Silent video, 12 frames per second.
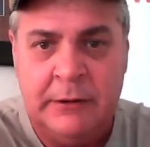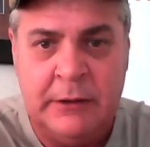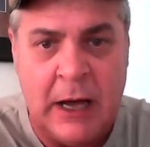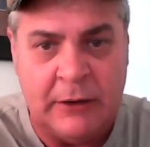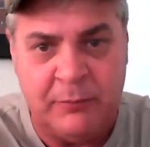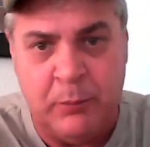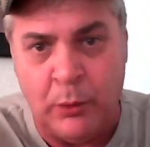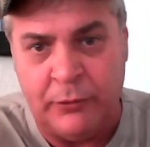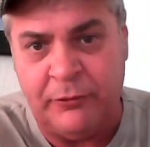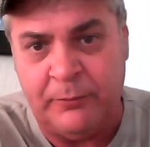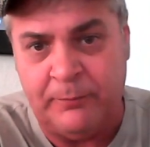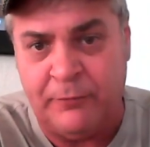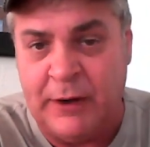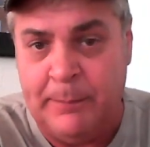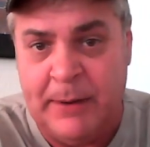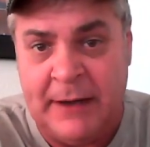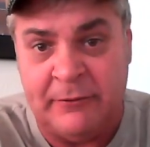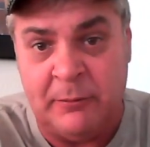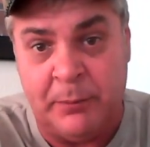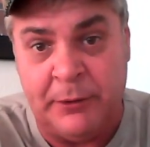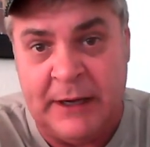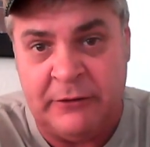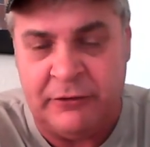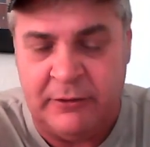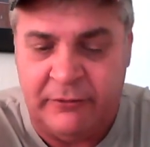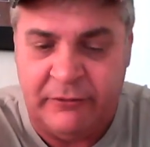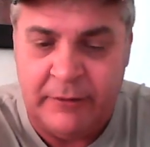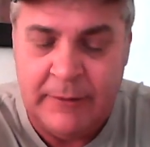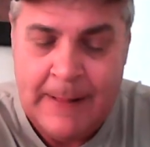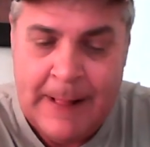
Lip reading: Doc Sports Free Picks and Predictions,